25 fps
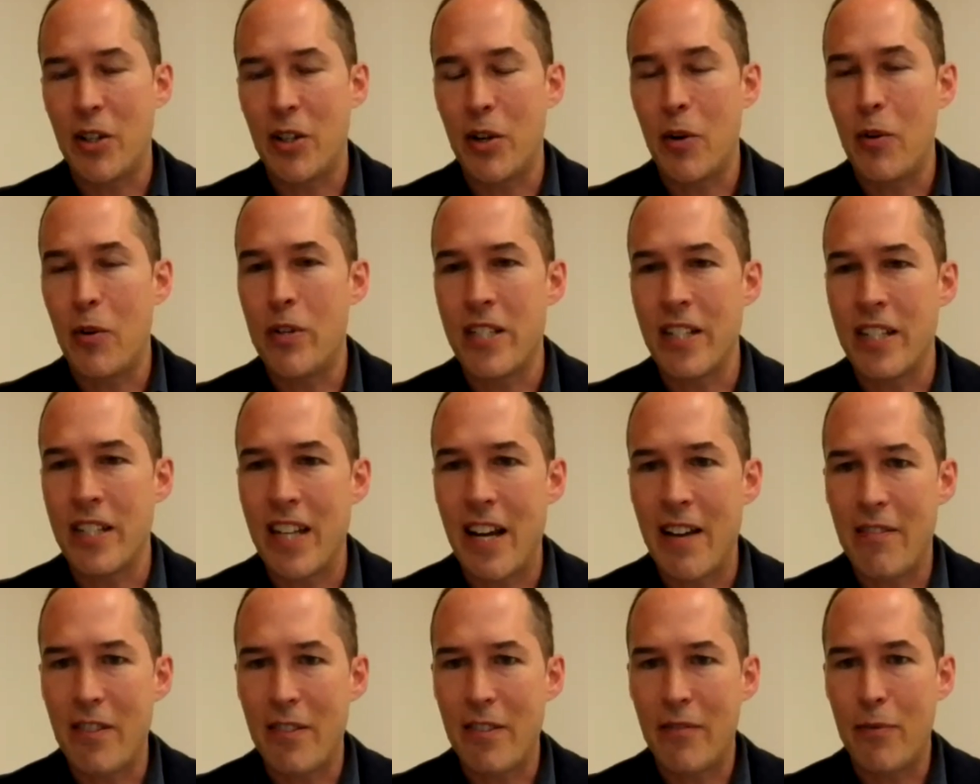You always need
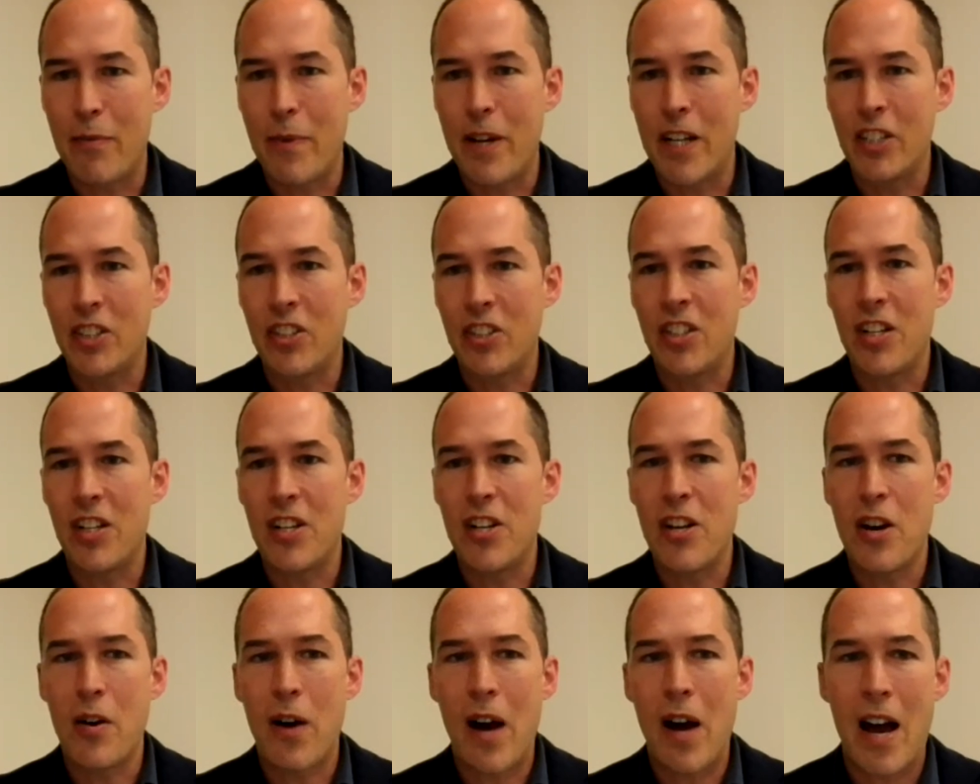to have the information to
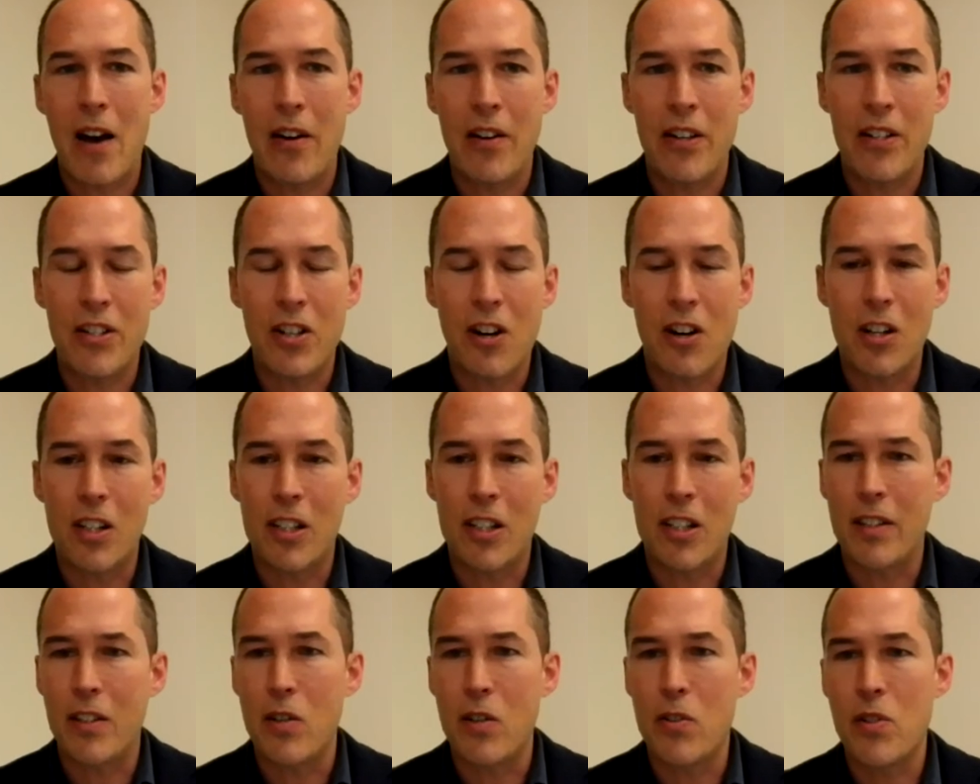know how to
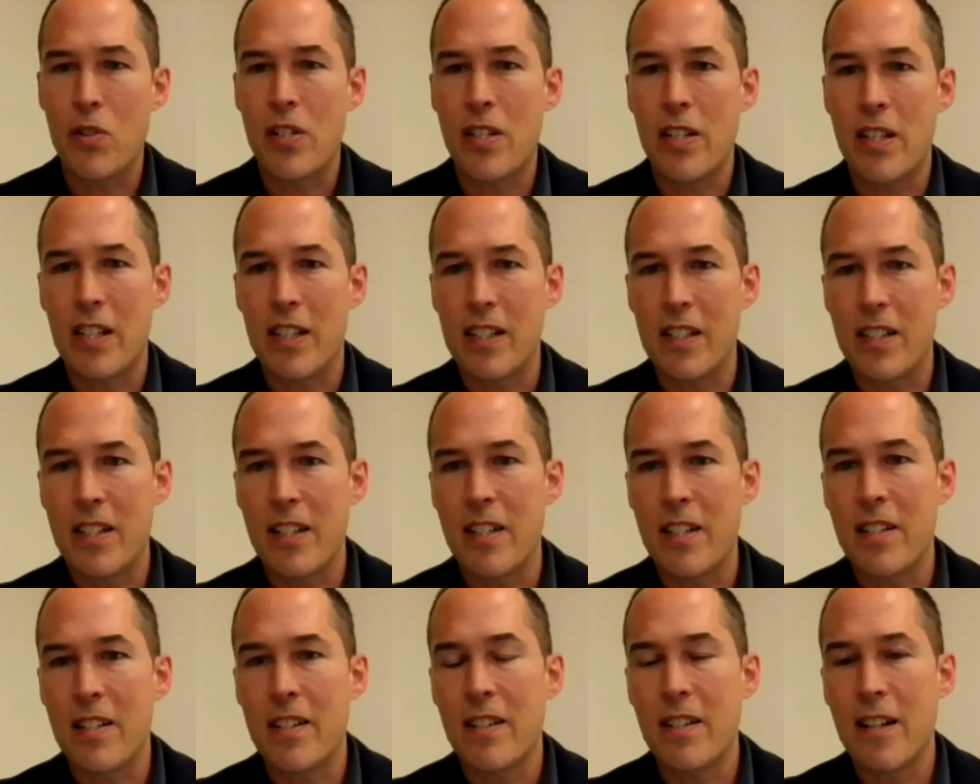target those things,
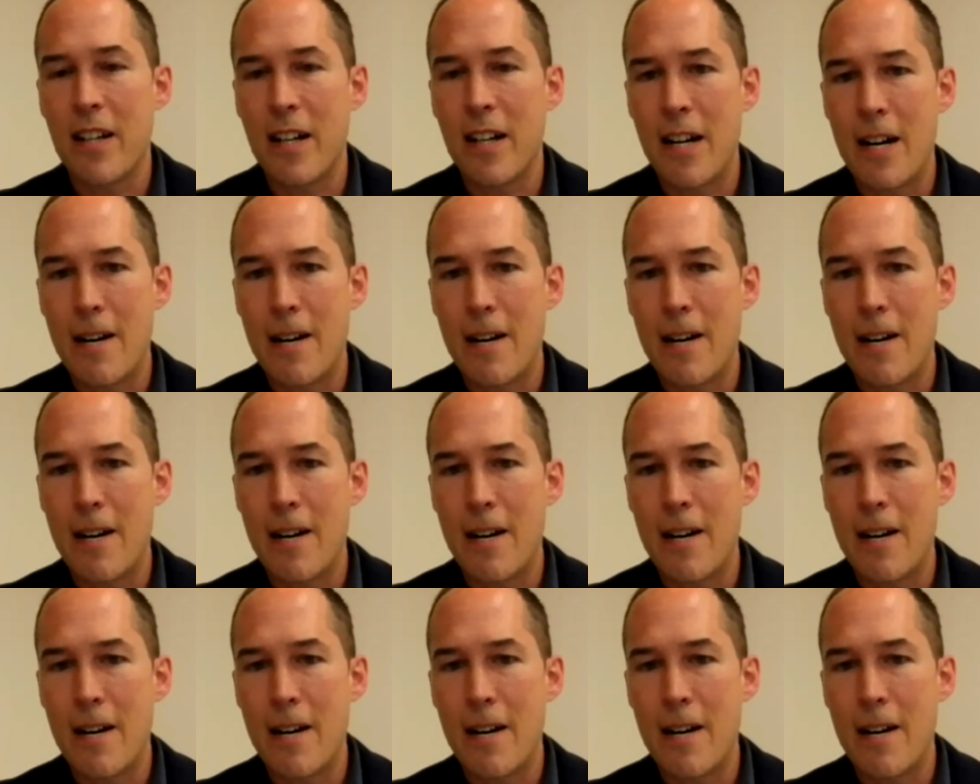and